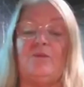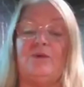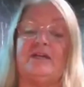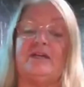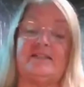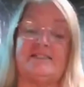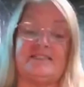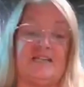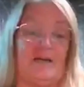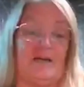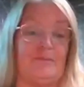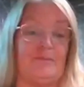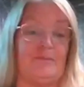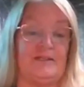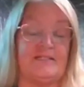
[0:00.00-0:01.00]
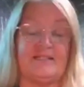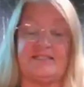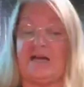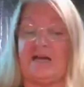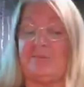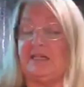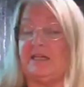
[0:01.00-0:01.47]
We got to stop this.
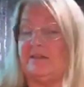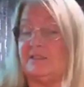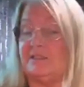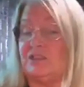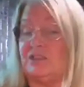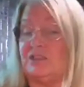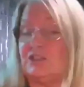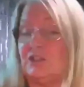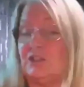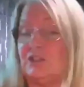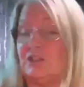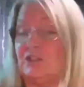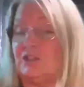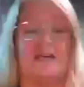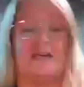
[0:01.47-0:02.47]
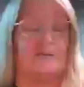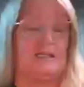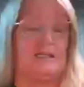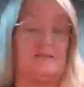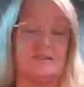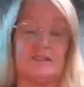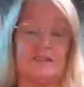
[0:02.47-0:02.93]
It's happening in the churches, it's
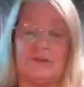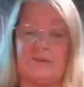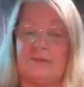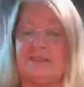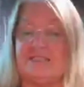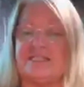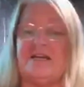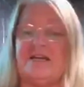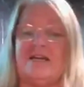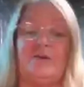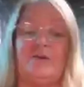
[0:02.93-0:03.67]
happening in the schools.